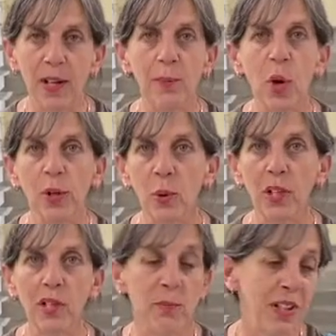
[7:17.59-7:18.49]
I'm not
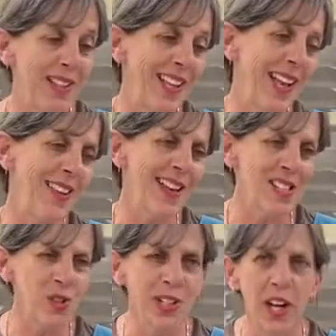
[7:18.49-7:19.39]
going to be like, ah, that's
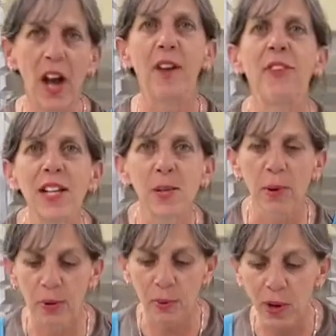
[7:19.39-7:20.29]
good enough. That's
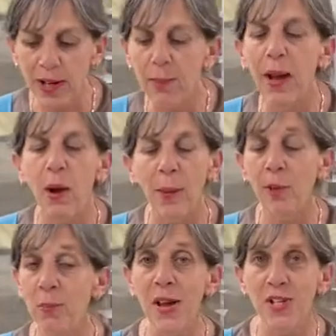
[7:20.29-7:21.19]
about the right amount. I'm
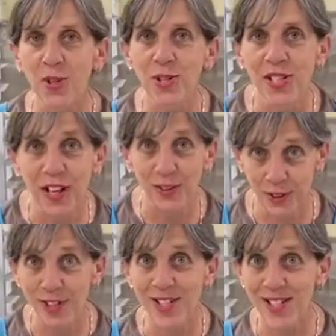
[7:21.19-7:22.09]
gonna measure tonight. You're
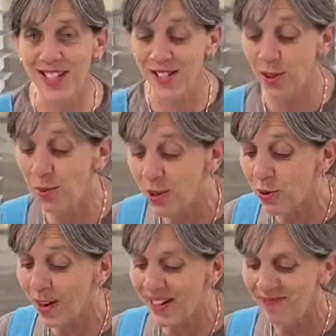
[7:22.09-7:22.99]
gonna see, it's gonna be
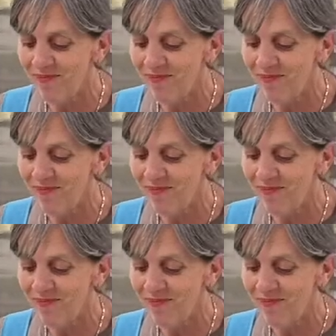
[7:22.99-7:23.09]
great.